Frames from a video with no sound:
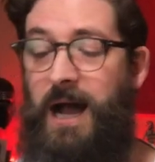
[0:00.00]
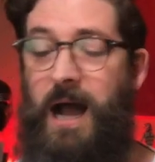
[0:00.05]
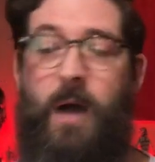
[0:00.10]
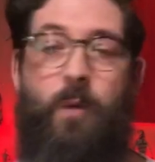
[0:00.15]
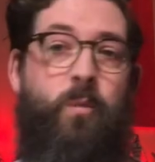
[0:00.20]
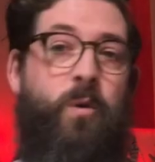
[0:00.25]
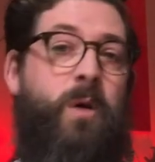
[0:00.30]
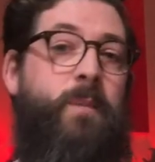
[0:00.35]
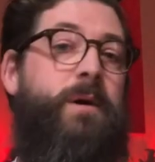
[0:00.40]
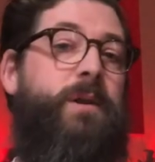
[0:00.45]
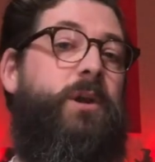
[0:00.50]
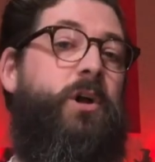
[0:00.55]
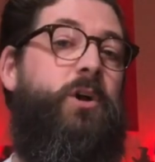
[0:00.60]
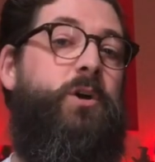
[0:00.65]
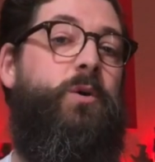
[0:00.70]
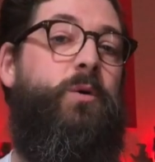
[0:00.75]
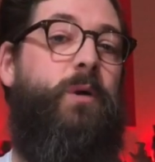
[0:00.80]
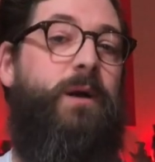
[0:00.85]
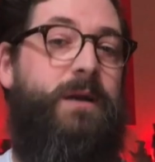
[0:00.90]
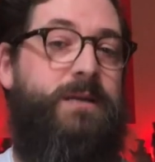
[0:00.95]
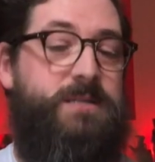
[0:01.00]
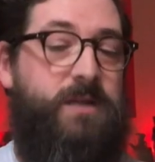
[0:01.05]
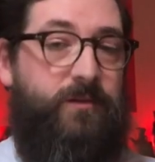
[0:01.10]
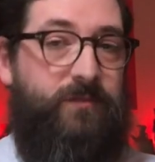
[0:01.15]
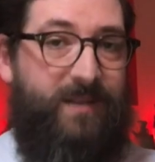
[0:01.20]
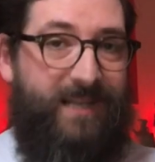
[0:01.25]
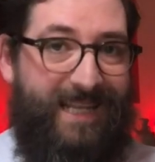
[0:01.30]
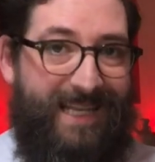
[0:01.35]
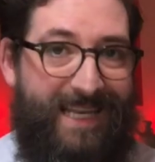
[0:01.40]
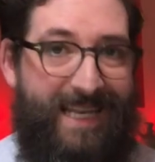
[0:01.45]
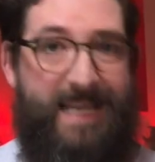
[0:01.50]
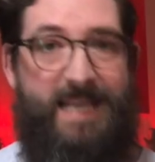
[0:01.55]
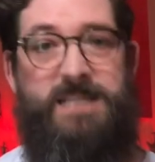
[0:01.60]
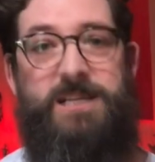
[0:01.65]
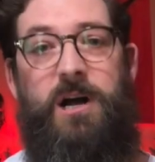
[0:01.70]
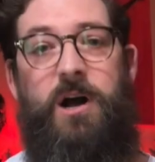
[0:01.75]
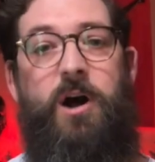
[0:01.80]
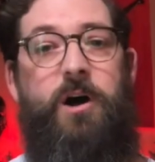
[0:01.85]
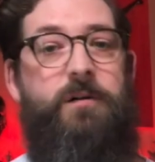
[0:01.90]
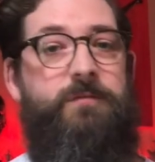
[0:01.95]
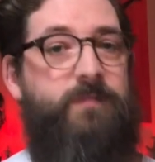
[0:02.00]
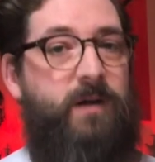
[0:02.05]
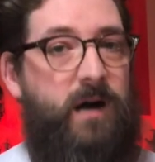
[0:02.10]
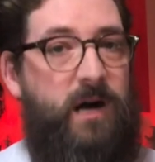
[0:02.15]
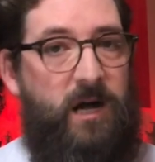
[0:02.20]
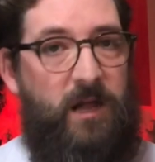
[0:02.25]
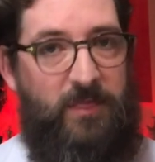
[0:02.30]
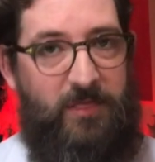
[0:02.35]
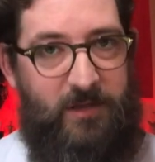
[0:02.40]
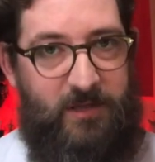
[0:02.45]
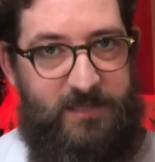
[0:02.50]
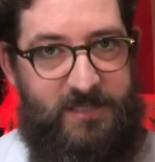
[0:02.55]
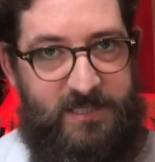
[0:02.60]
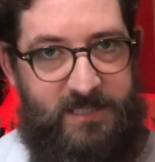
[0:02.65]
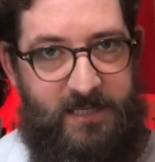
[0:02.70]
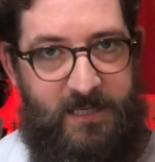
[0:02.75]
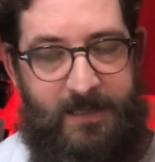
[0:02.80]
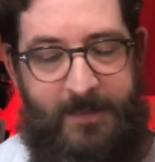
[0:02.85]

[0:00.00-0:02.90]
woman who is of a leader of others.